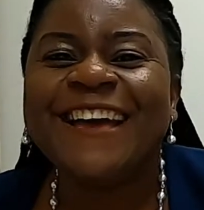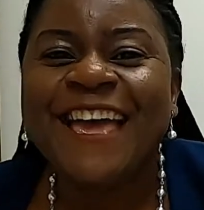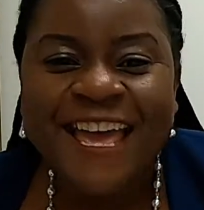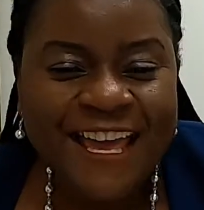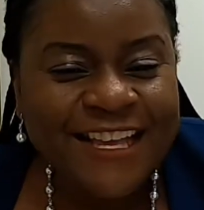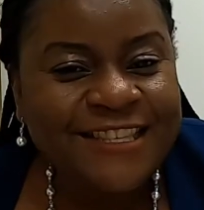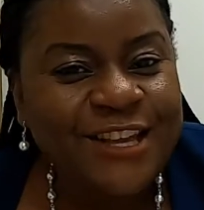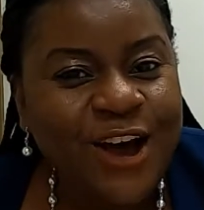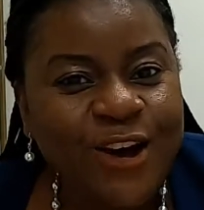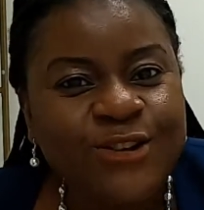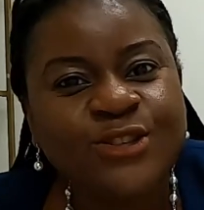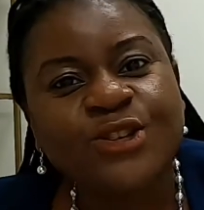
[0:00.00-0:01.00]
it's
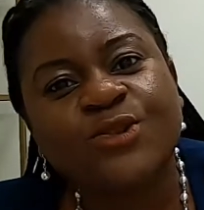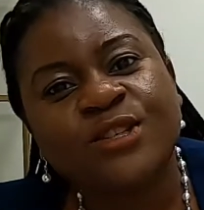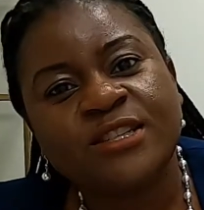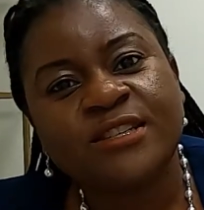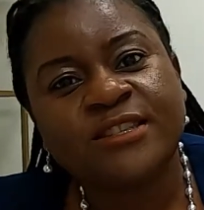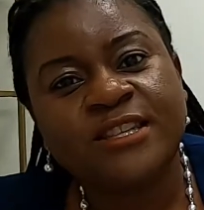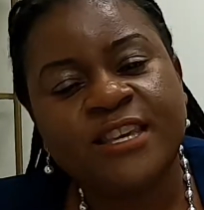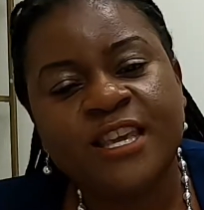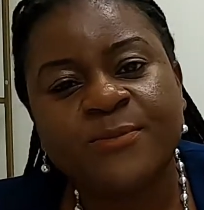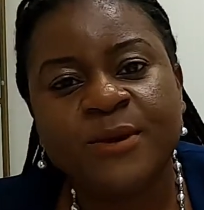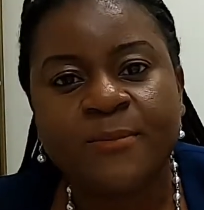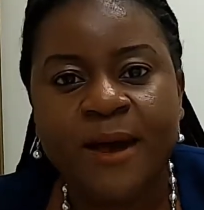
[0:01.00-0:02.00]
also good to keep
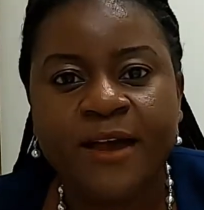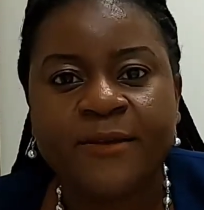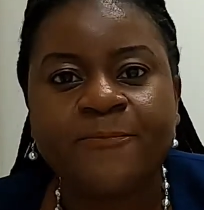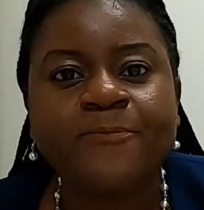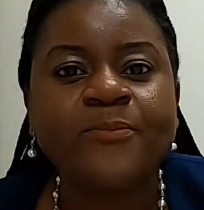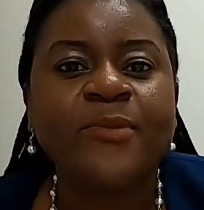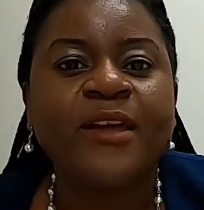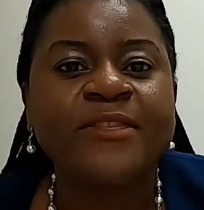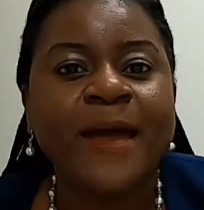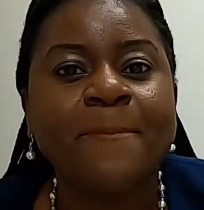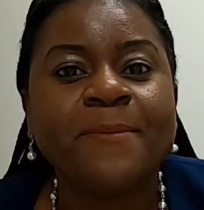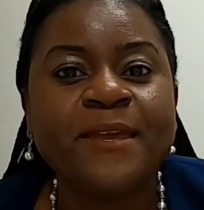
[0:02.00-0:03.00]
in mind
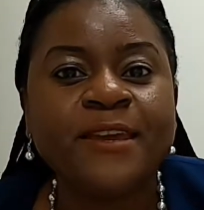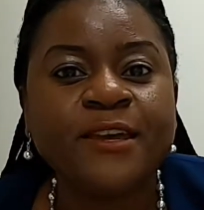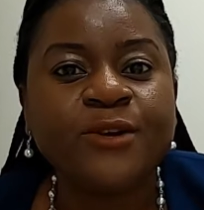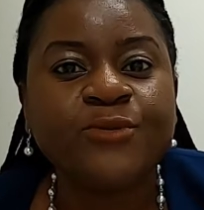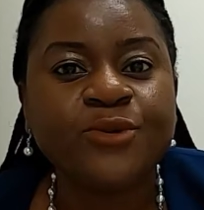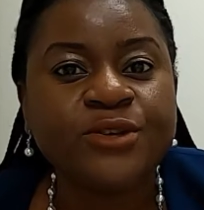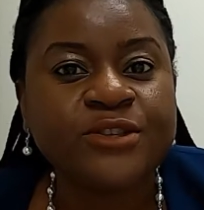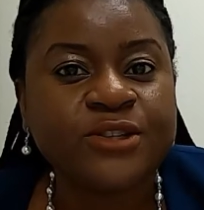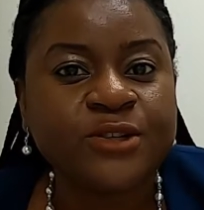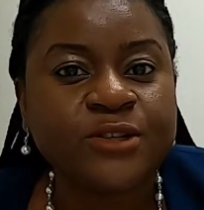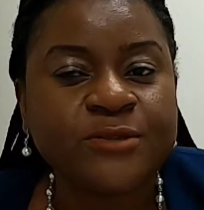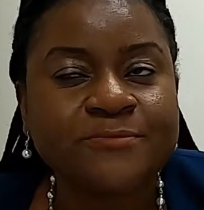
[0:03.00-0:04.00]
that being a
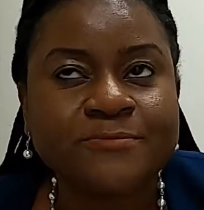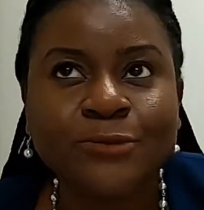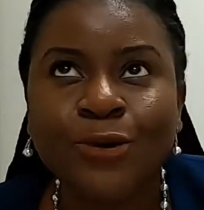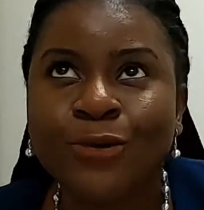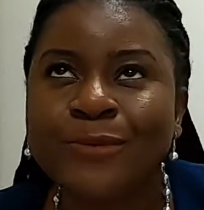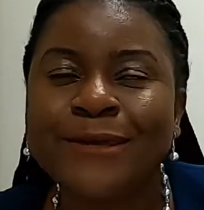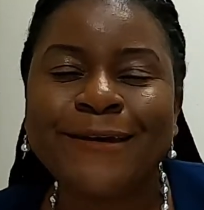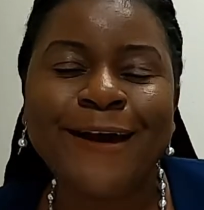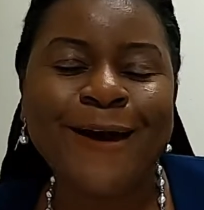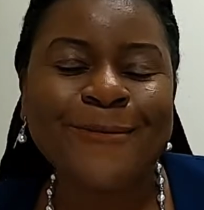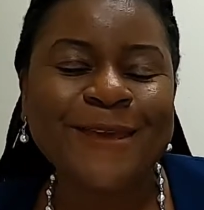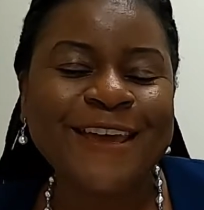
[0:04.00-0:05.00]
realtor or
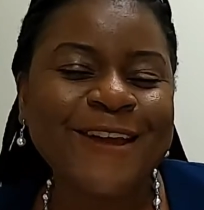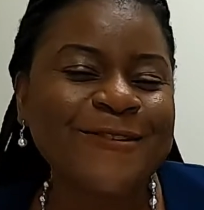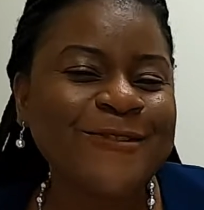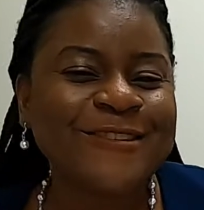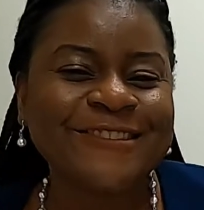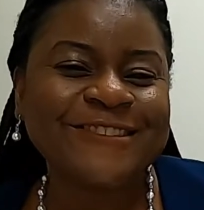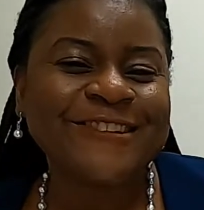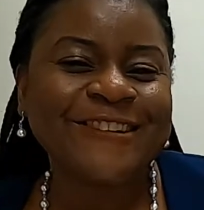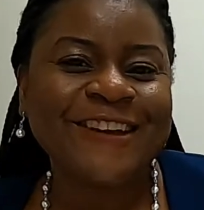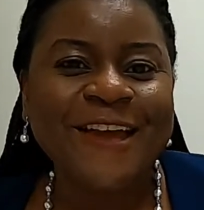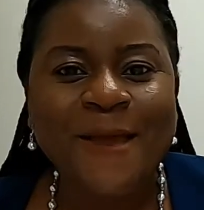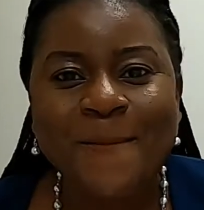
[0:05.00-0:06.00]
becoming a realtor
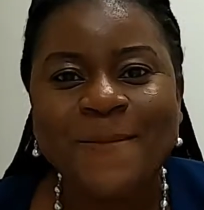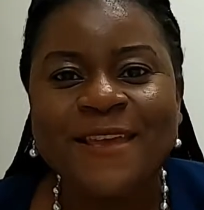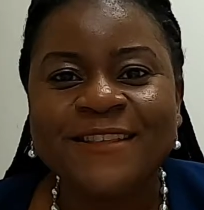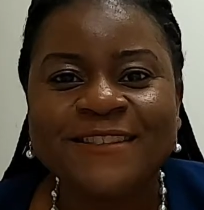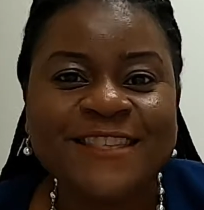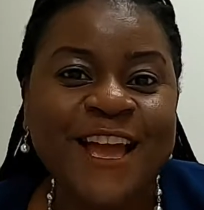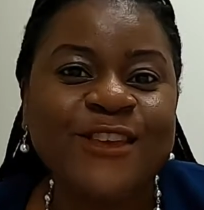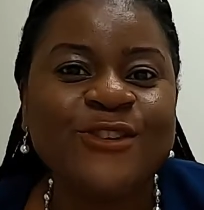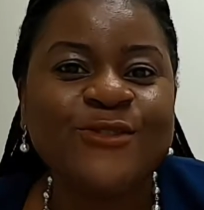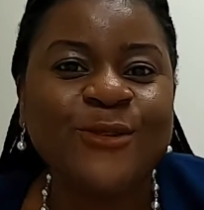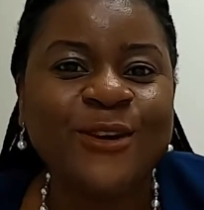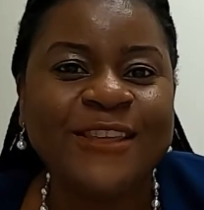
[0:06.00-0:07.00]
means that
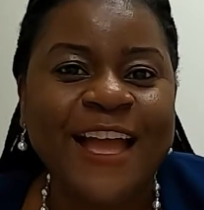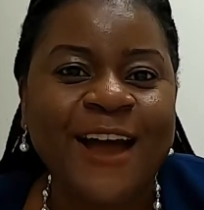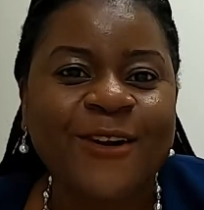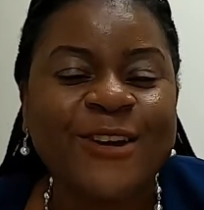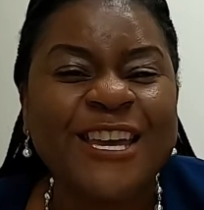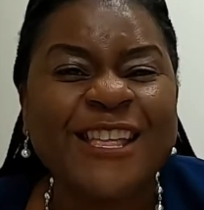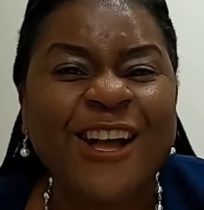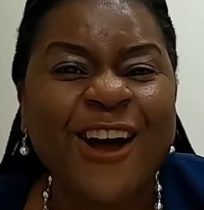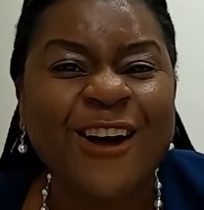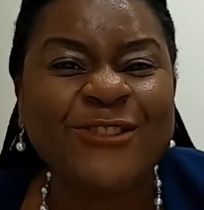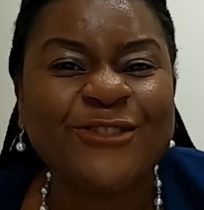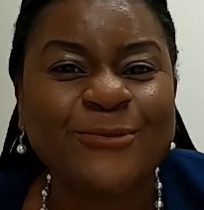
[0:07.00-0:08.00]
you are now an
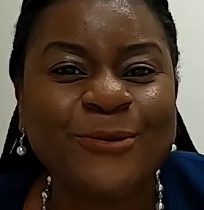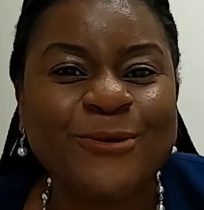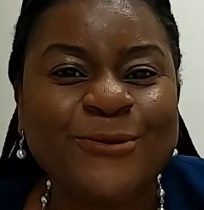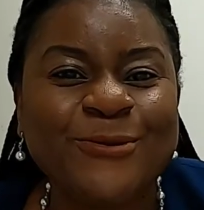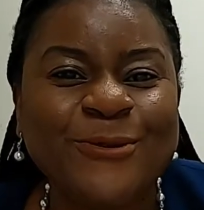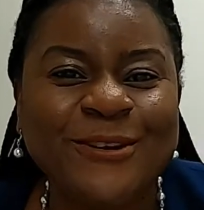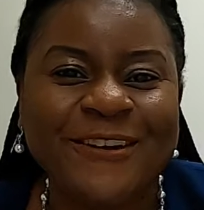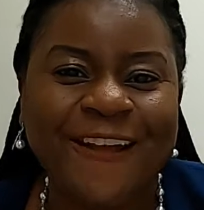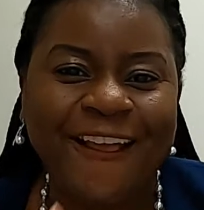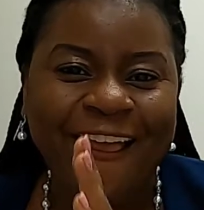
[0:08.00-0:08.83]
entrepreneur.